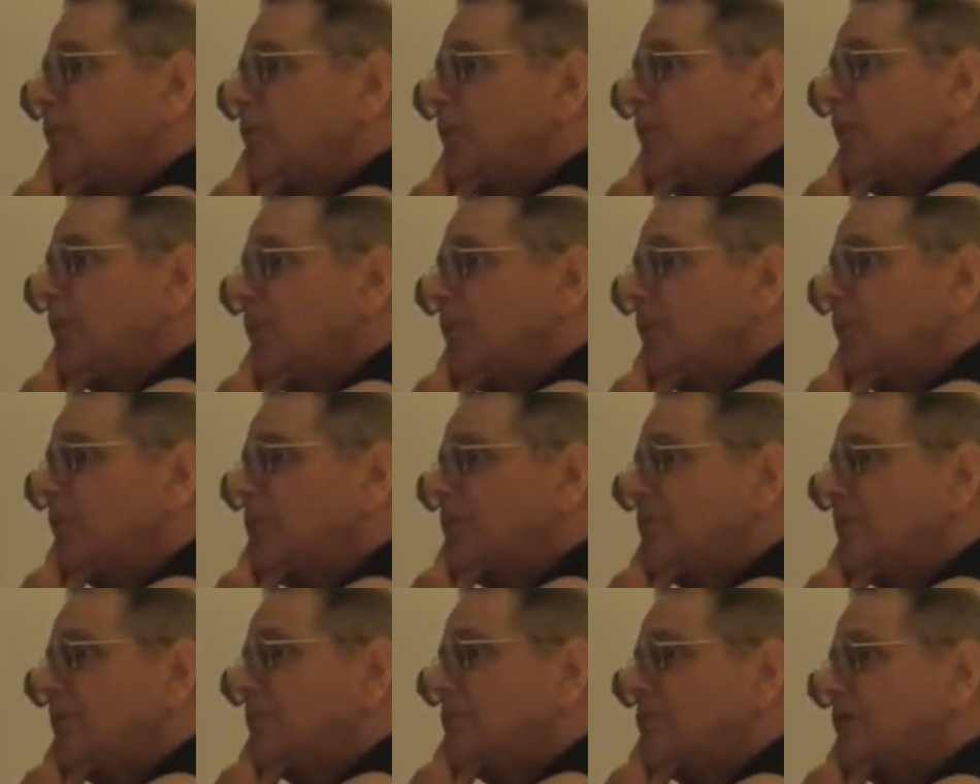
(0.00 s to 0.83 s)
It's a
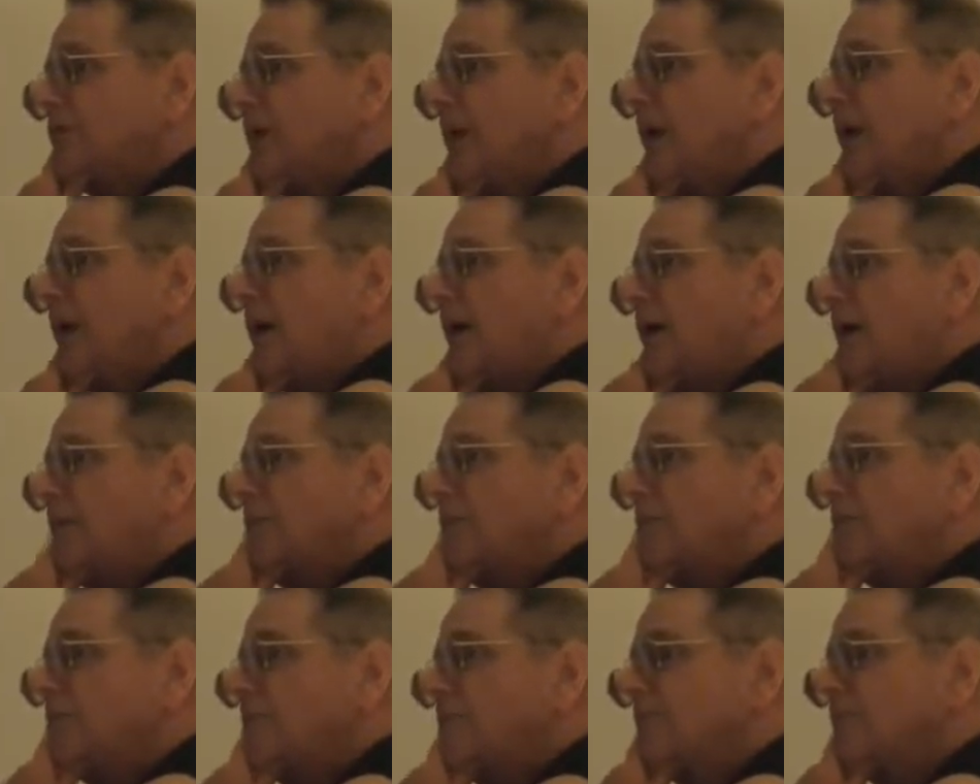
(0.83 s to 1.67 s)
living church,
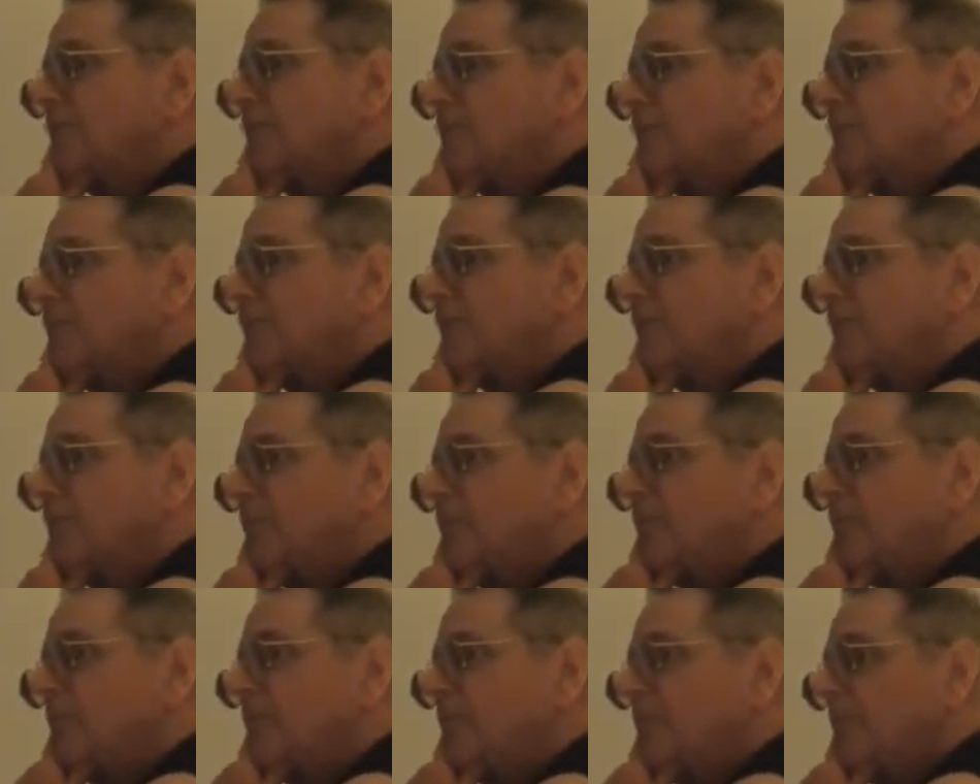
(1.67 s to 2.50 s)
guys.
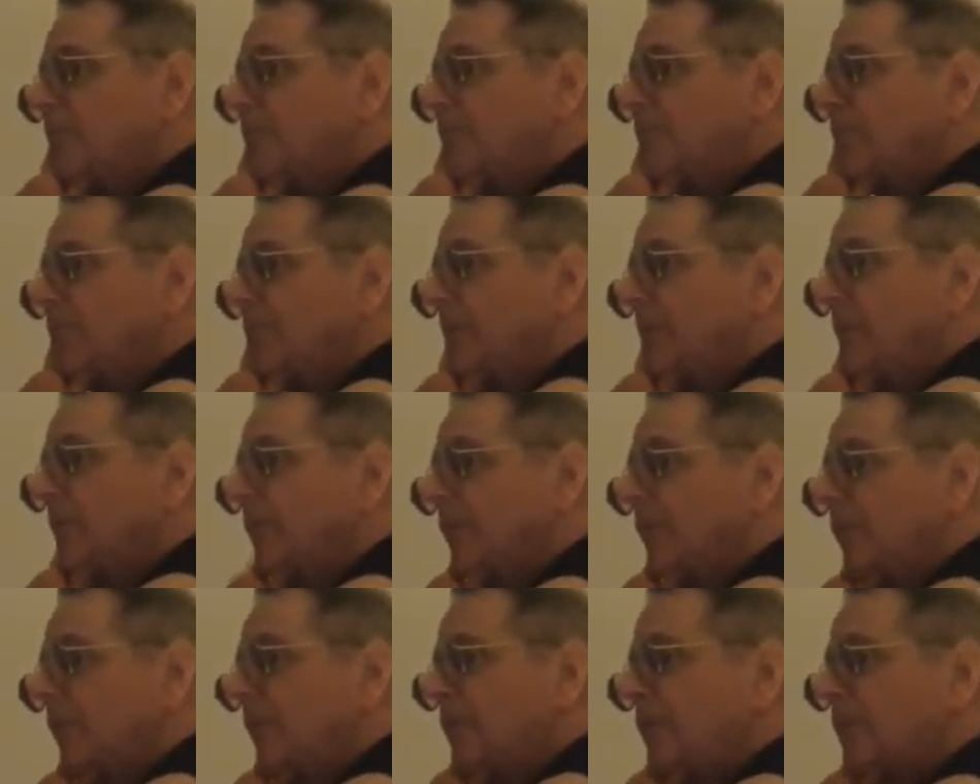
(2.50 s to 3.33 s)

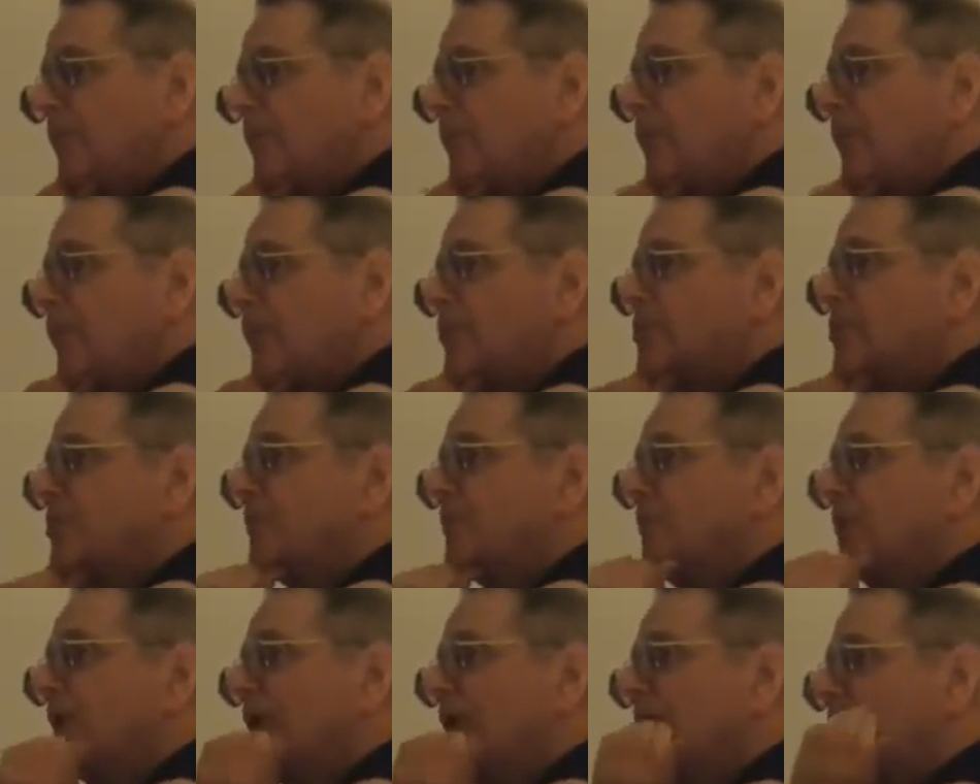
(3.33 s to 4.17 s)
People go in there and worship